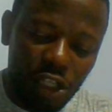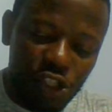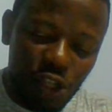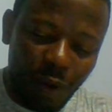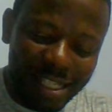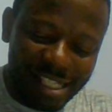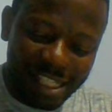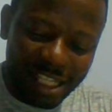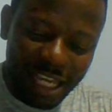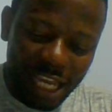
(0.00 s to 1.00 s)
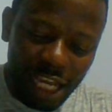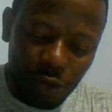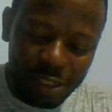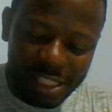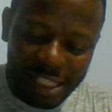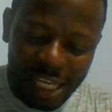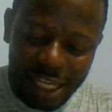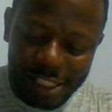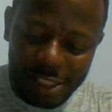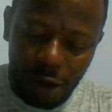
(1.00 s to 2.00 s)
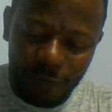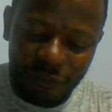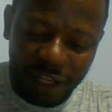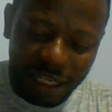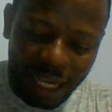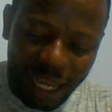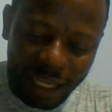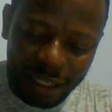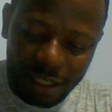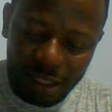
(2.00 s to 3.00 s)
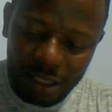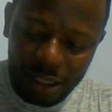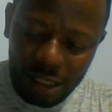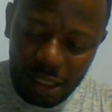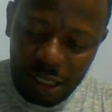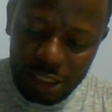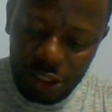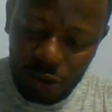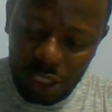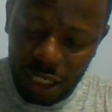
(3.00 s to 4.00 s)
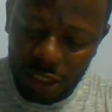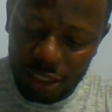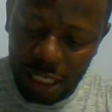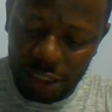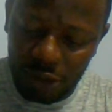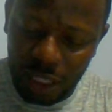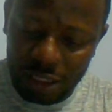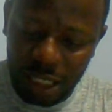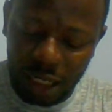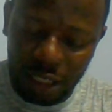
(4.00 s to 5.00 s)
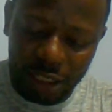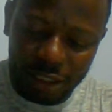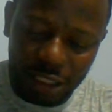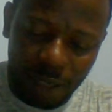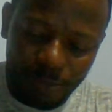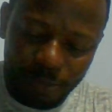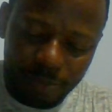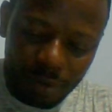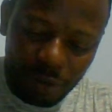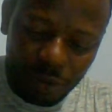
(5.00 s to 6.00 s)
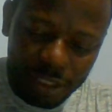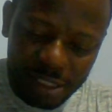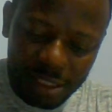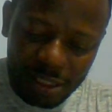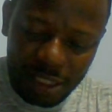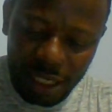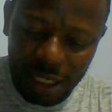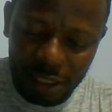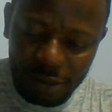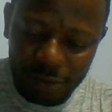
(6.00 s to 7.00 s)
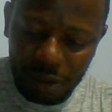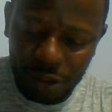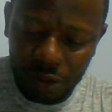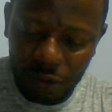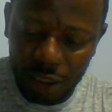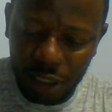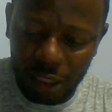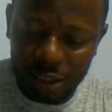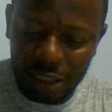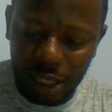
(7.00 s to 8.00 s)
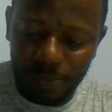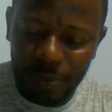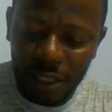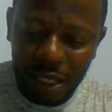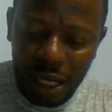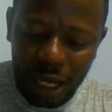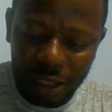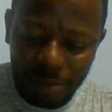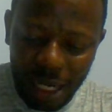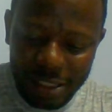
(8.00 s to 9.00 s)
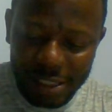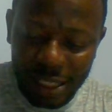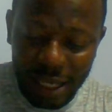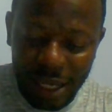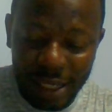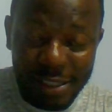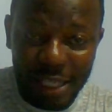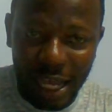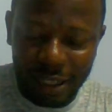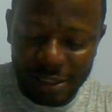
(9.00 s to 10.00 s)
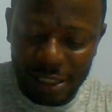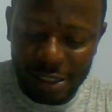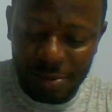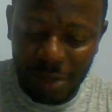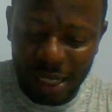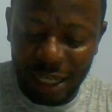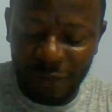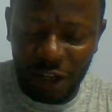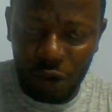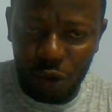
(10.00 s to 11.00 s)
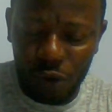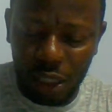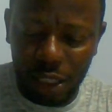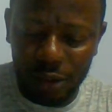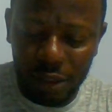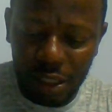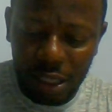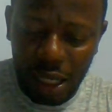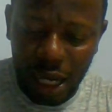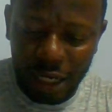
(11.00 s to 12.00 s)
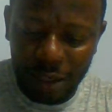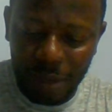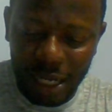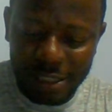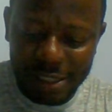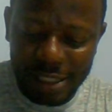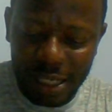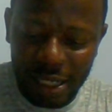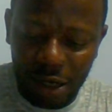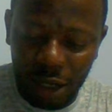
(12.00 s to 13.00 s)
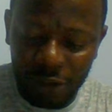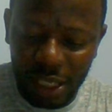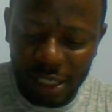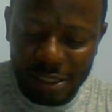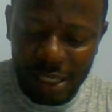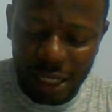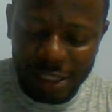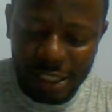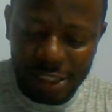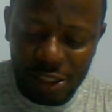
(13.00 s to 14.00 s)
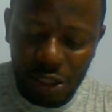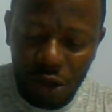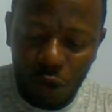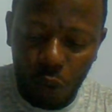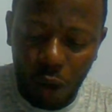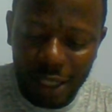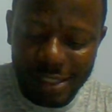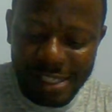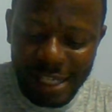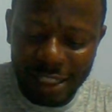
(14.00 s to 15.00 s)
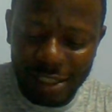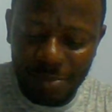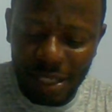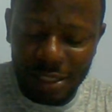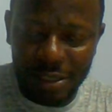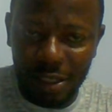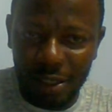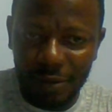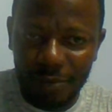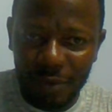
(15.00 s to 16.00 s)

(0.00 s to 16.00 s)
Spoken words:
So a scale would say something like, it's usually just a little rectangle at the top with scale written on the top, and it might say x-axis, it might have a colon, and it might say on the x-axis 1 centimeter